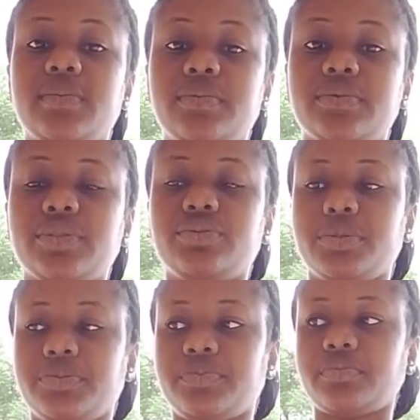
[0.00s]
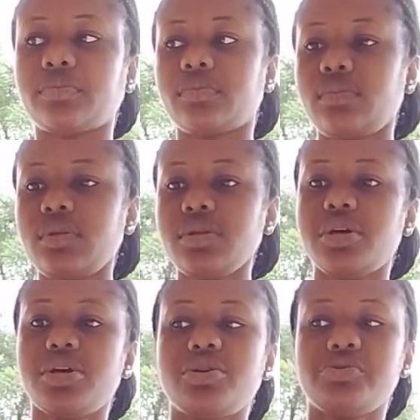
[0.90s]
laboratory,
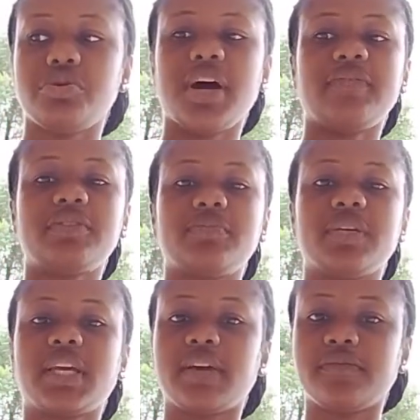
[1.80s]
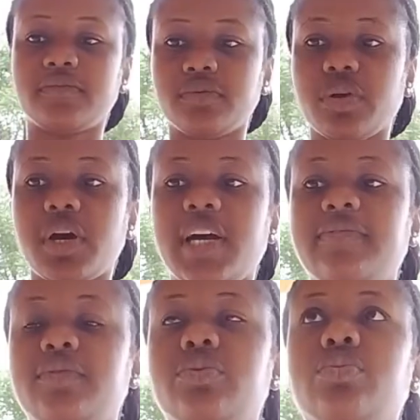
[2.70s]
you have to be careful. You
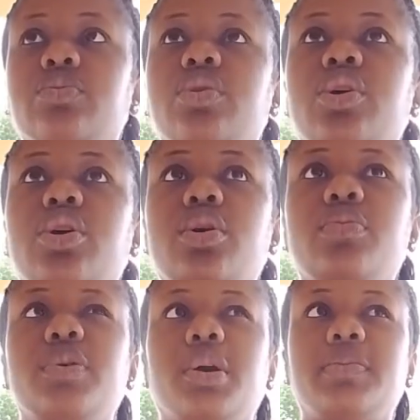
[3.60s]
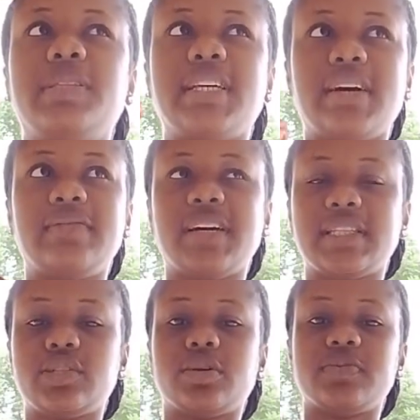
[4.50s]
have to be
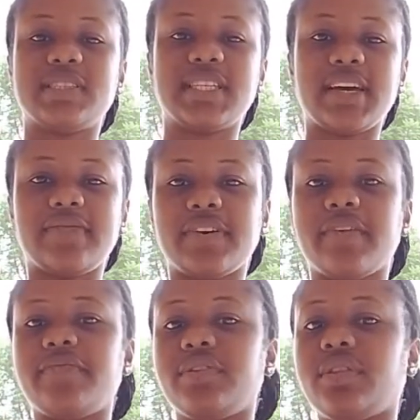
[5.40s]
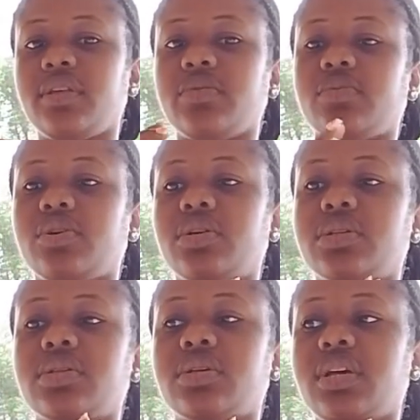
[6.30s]
observant, observe everything,
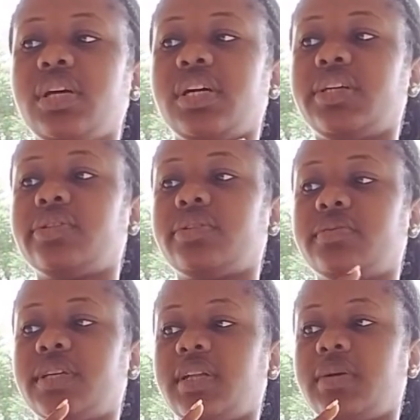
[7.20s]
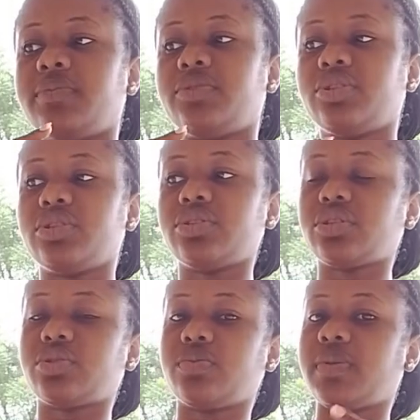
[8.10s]
because entering computer laboratory is not
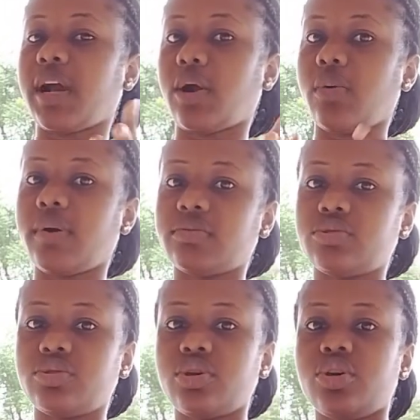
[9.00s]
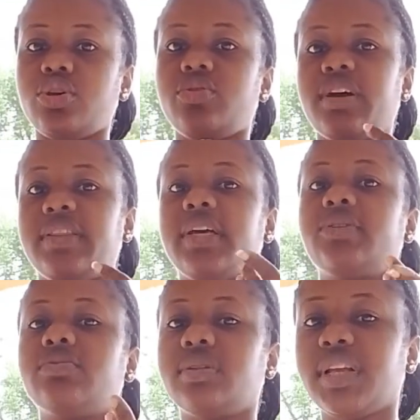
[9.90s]
just to play and come out. You are
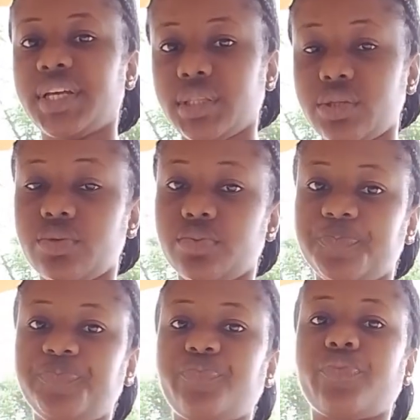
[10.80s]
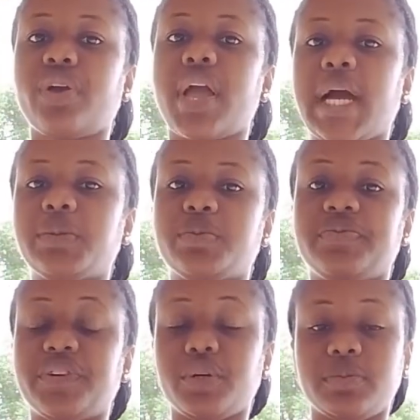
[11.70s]
there to learn too. You have to be
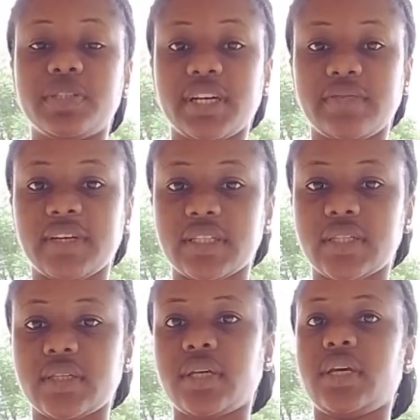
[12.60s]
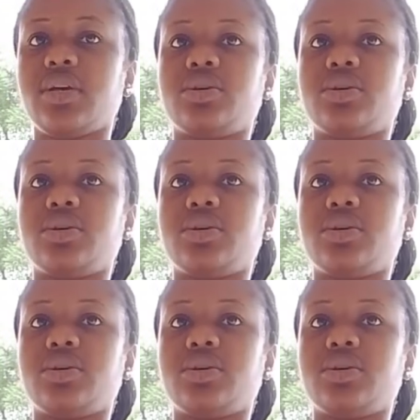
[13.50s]
very observant.